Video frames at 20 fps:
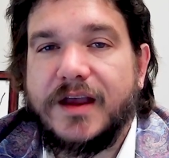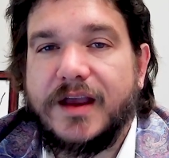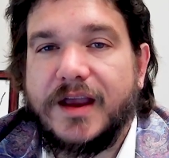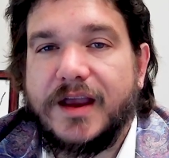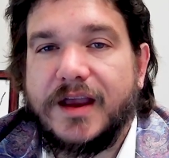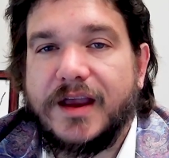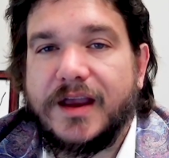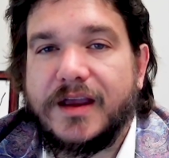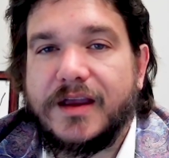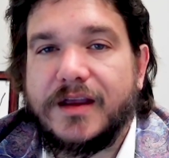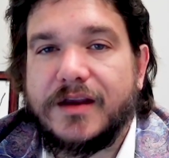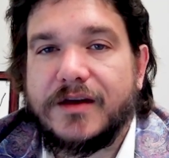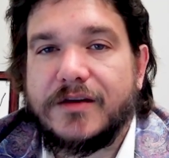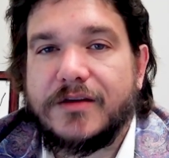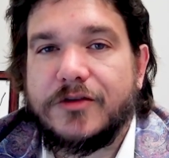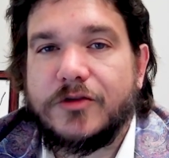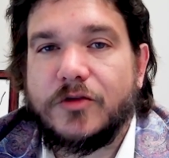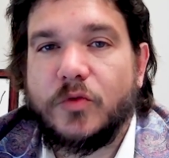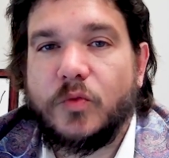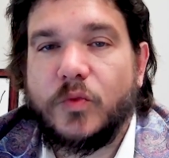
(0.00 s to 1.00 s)

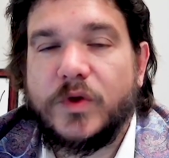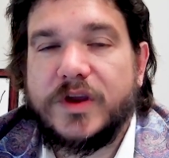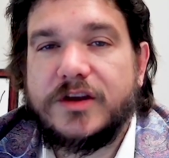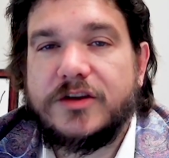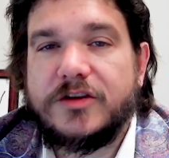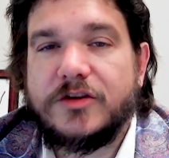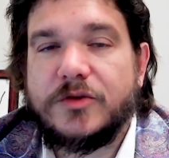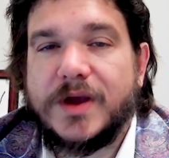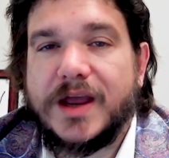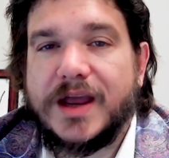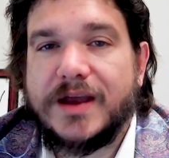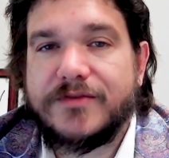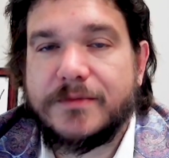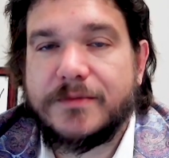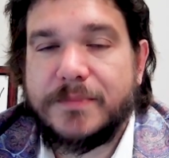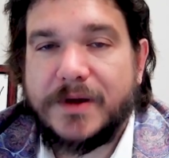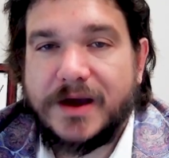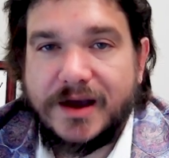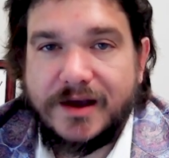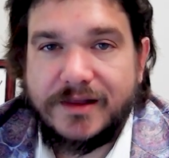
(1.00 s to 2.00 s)
and we do have
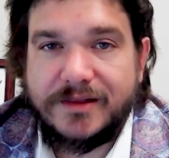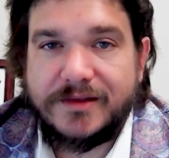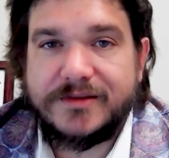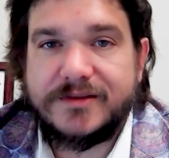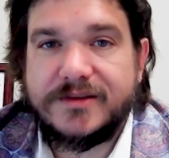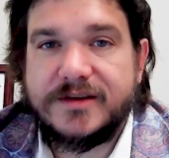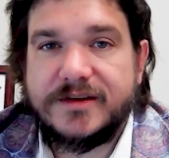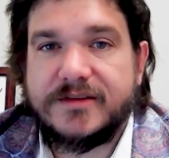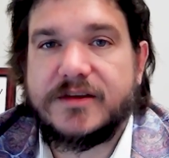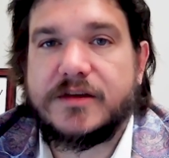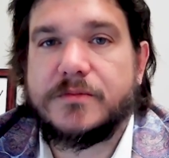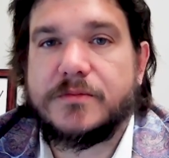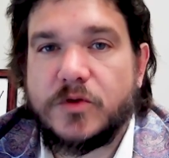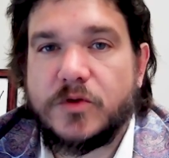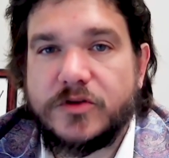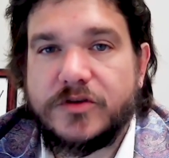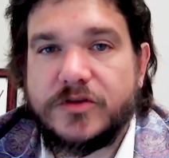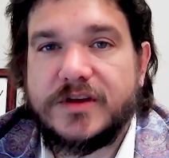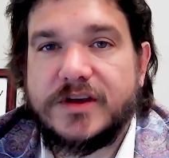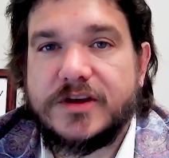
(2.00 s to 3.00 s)
the policies and
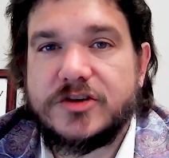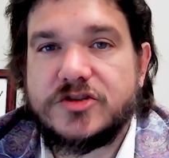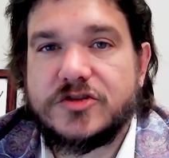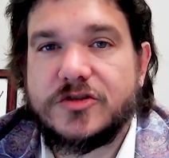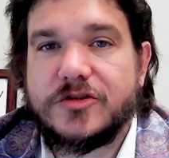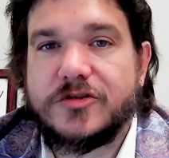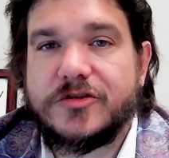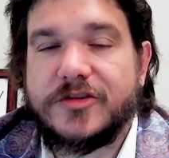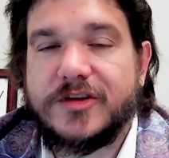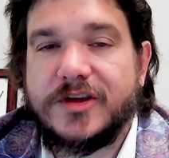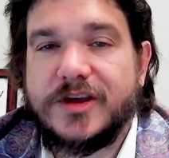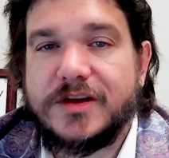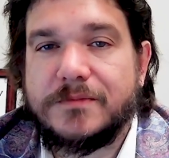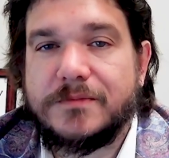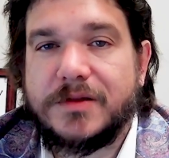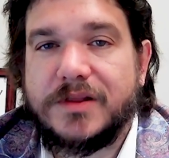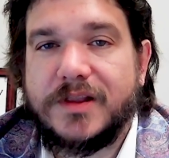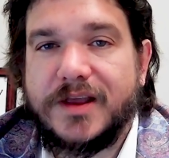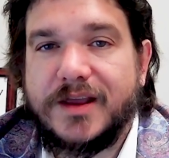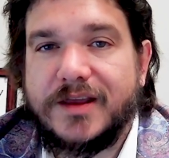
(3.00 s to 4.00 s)
procedures
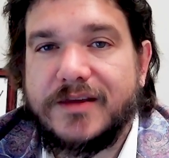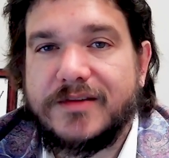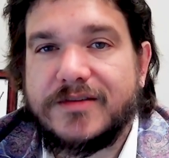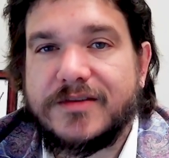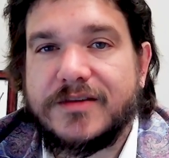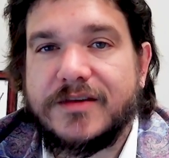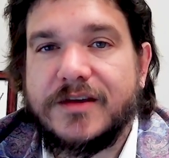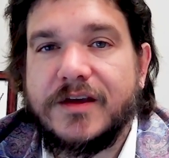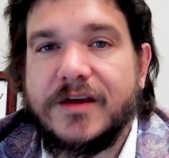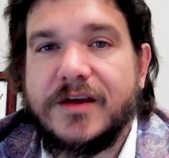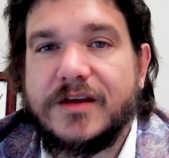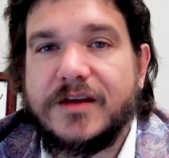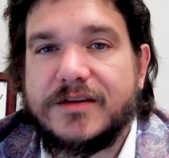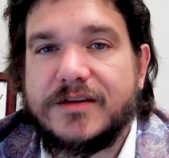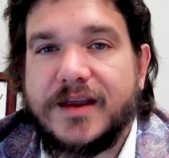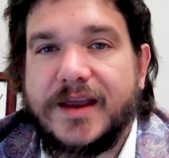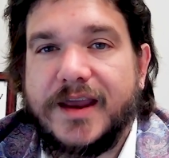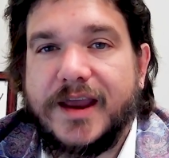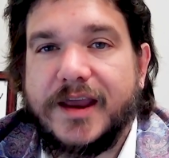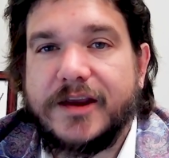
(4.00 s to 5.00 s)
in place
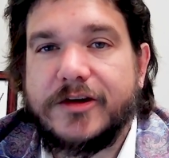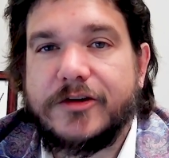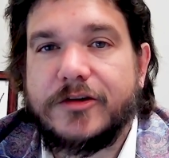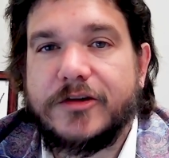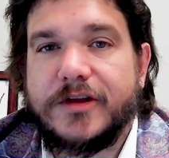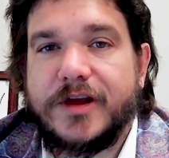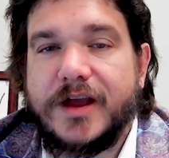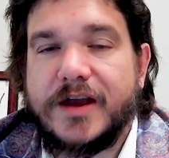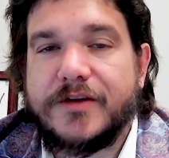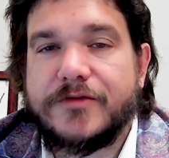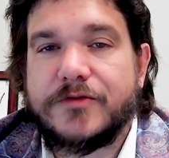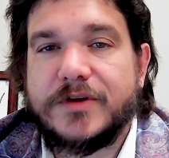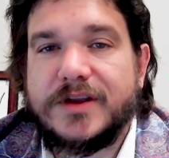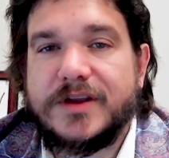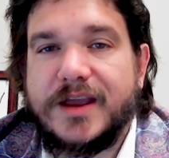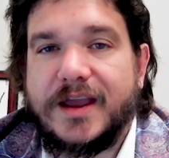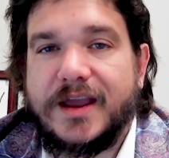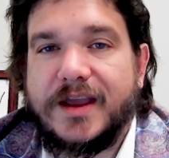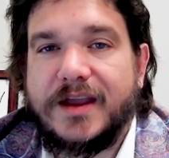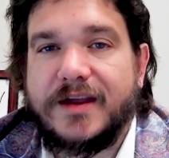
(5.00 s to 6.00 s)
to handle every
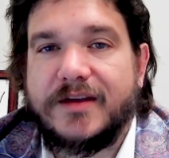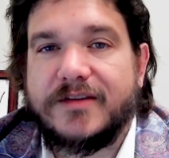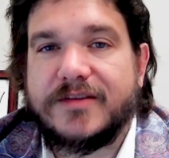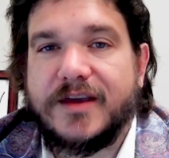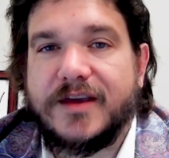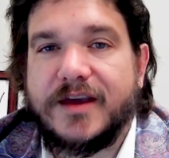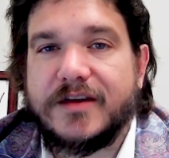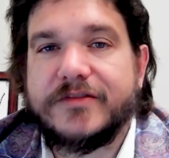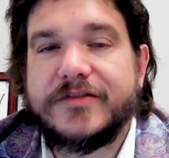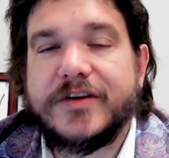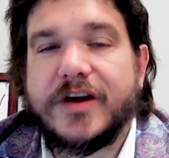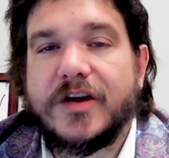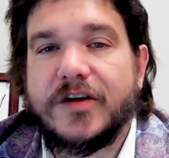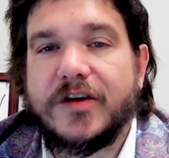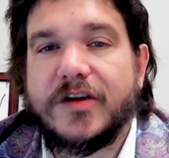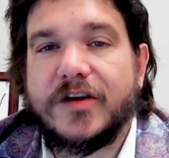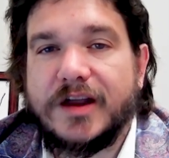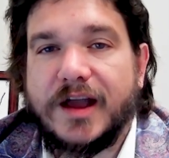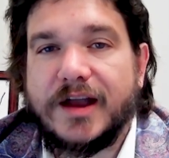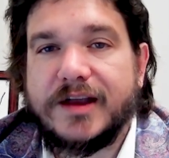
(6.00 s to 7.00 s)
case at a
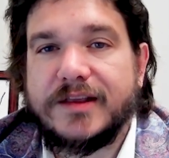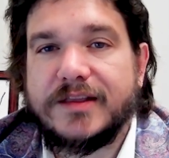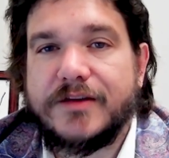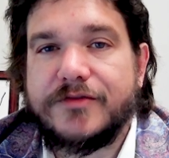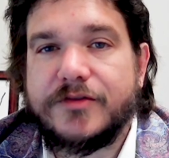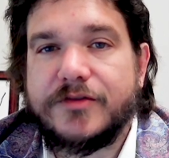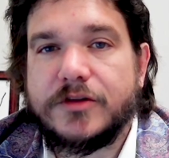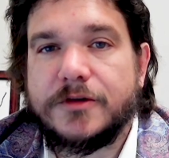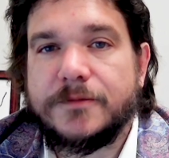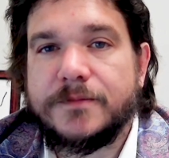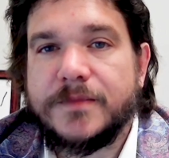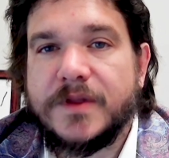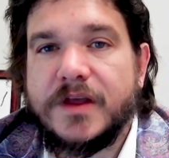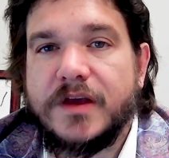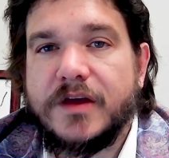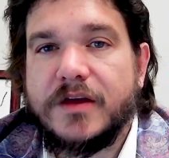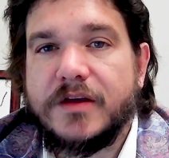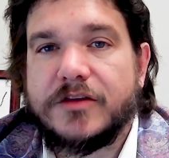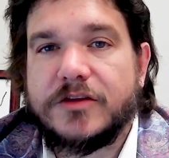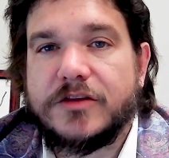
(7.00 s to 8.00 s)
very high level.
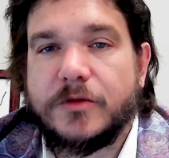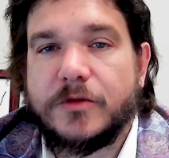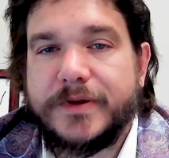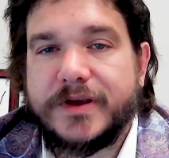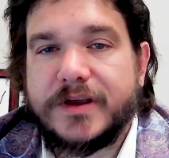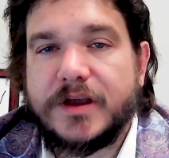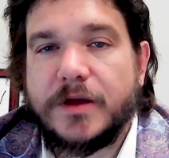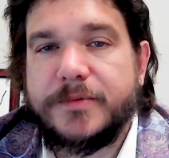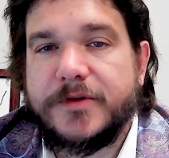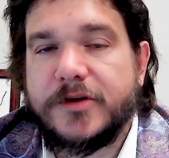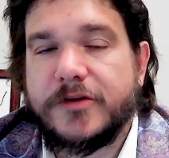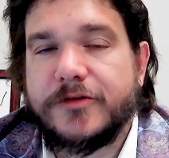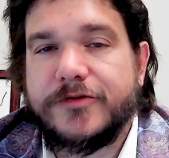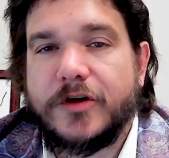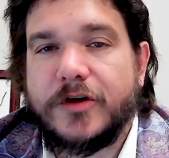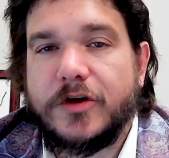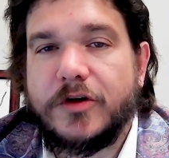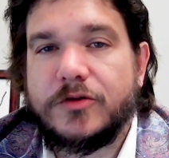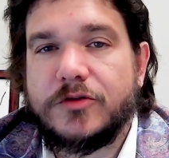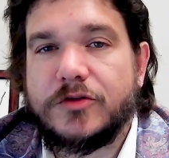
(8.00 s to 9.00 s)
So pick up your
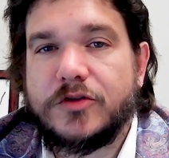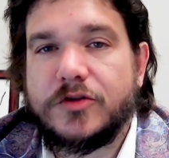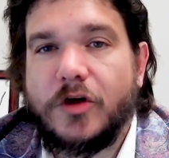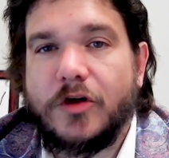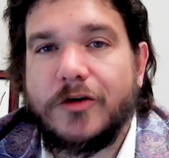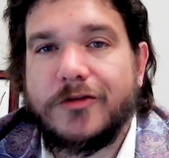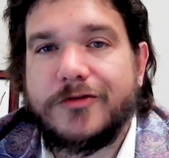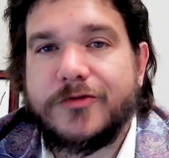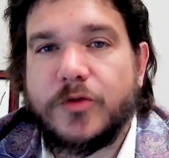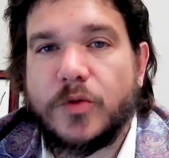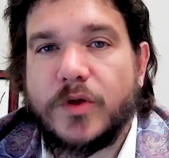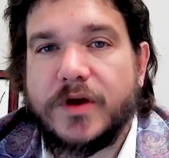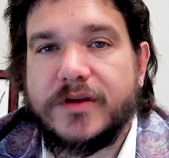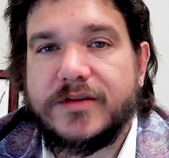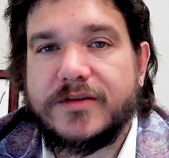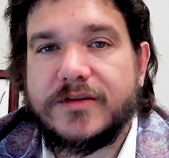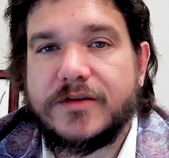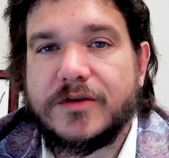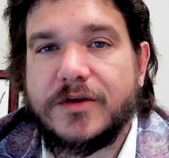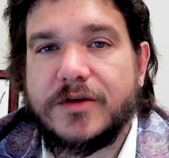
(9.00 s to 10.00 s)
phone, call
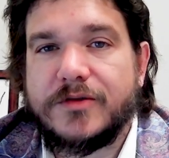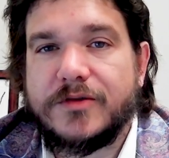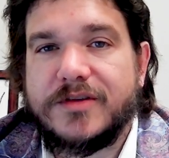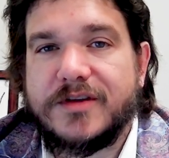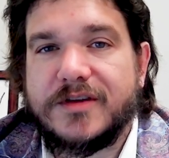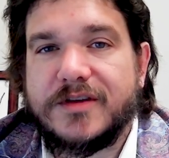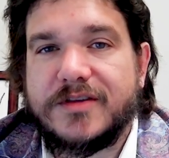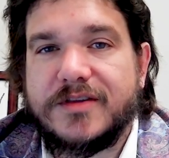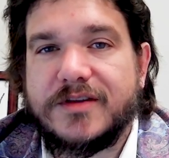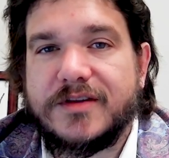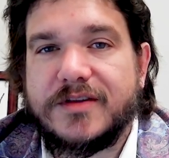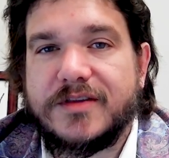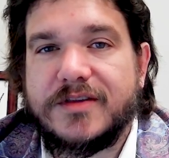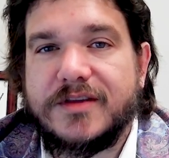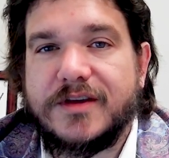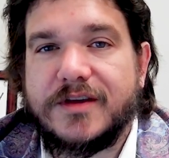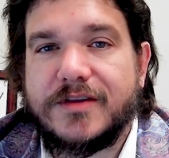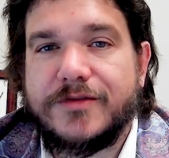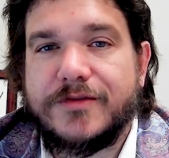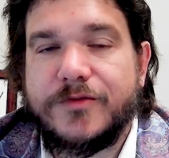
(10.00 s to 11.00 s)

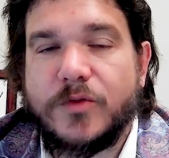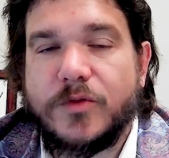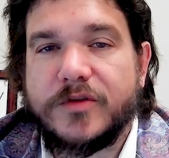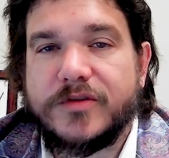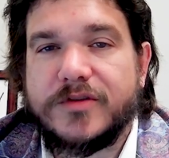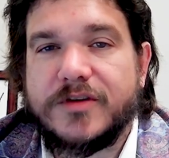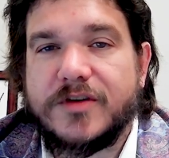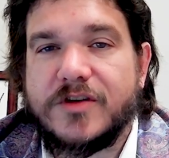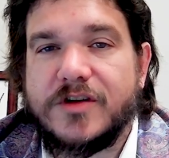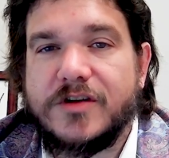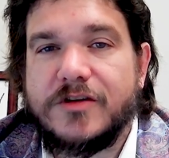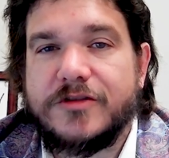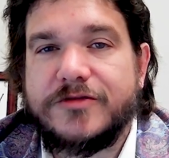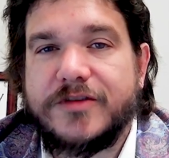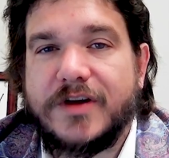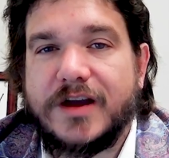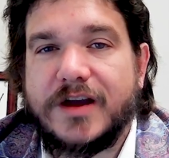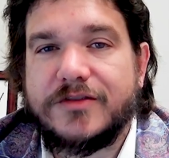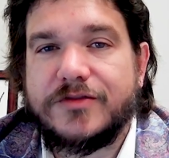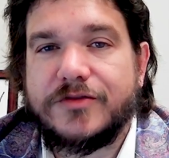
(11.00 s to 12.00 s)

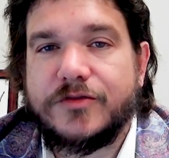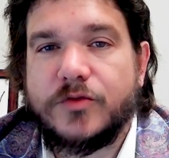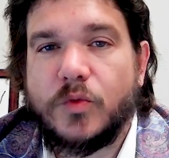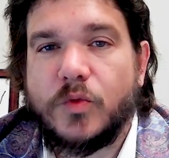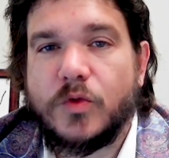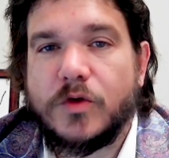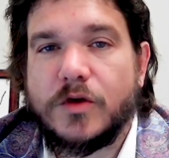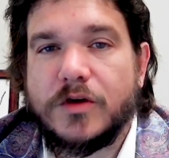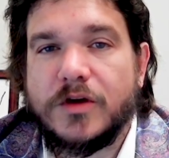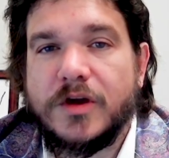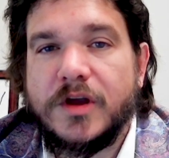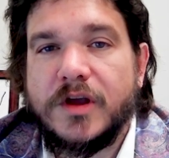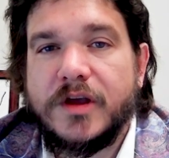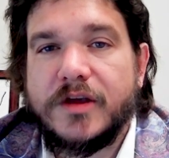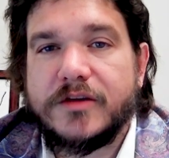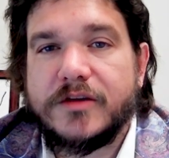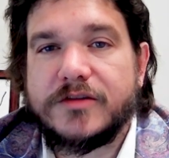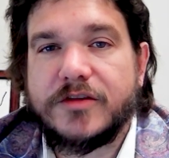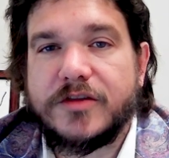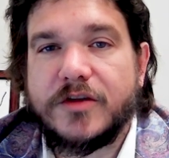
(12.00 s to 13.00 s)
480-666-4054
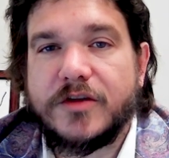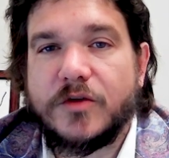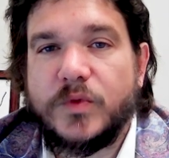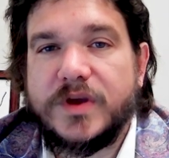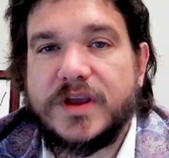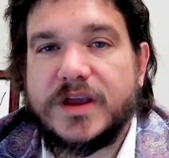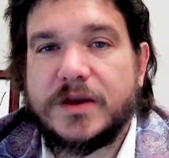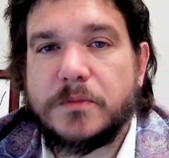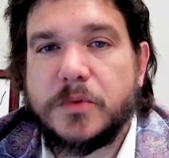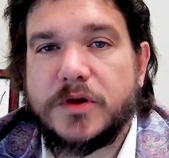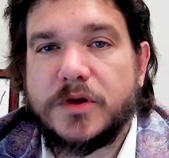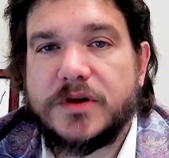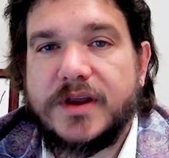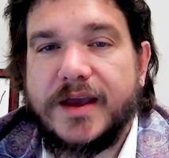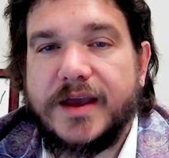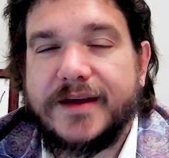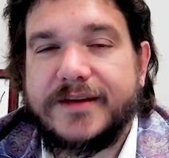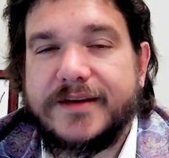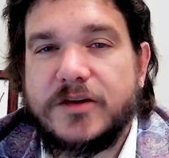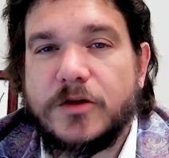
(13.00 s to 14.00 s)
so that we can
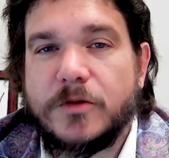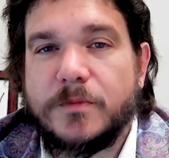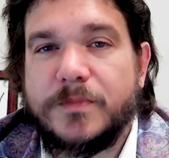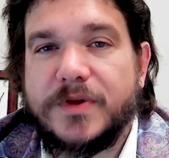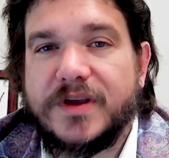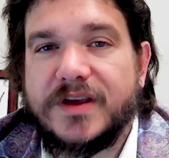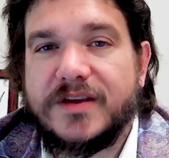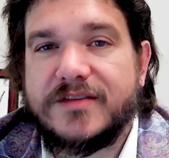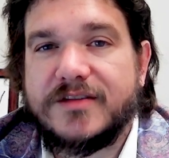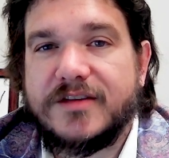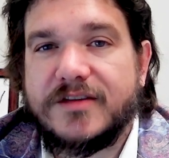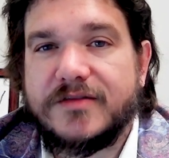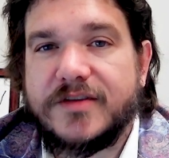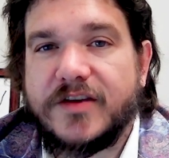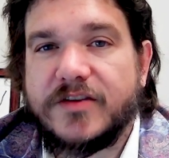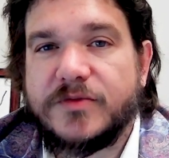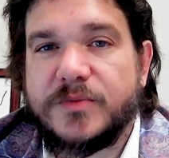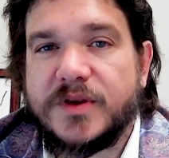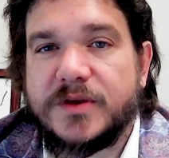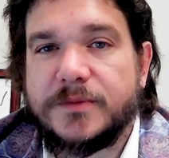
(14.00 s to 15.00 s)
protect your biggest
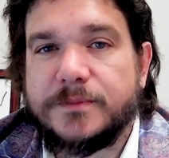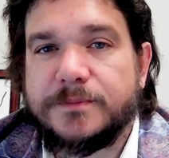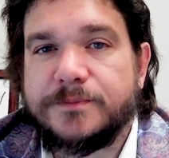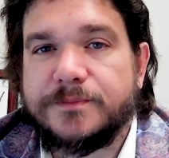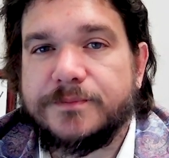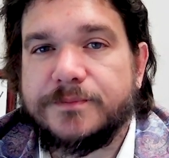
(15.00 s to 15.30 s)
investment.